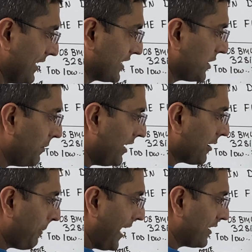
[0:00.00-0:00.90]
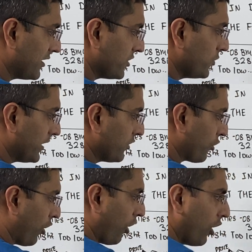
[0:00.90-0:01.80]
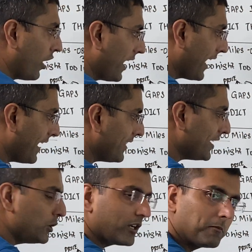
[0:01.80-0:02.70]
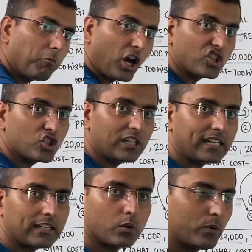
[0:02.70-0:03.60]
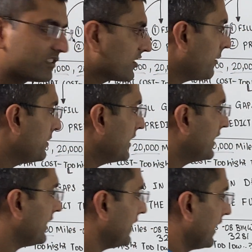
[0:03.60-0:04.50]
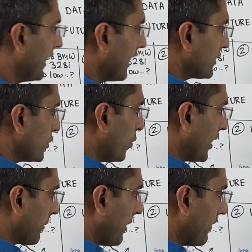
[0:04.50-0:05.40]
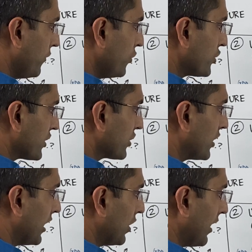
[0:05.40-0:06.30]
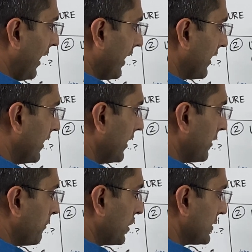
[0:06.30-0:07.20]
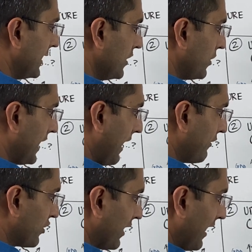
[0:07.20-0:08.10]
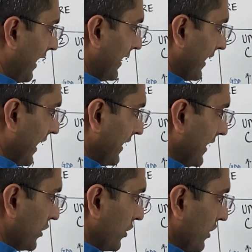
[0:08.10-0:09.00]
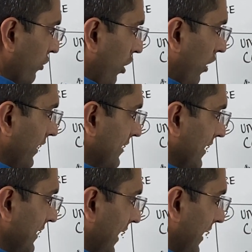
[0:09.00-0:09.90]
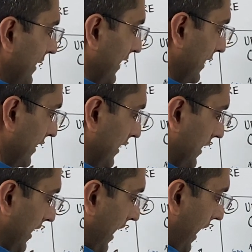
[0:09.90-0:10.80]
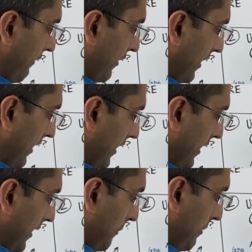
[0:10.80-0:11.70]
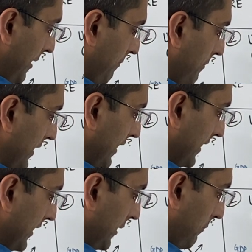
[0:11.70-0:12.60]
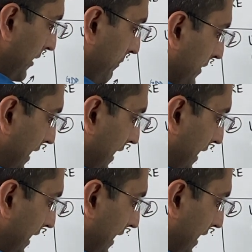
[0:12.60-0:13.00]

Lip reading: Similar patterns you can draw, and then you can postulate with some degree as to what my future is going to look like. Because then you can have a trend line again that you can draw that says, hey, it can have a blip, but then the blip is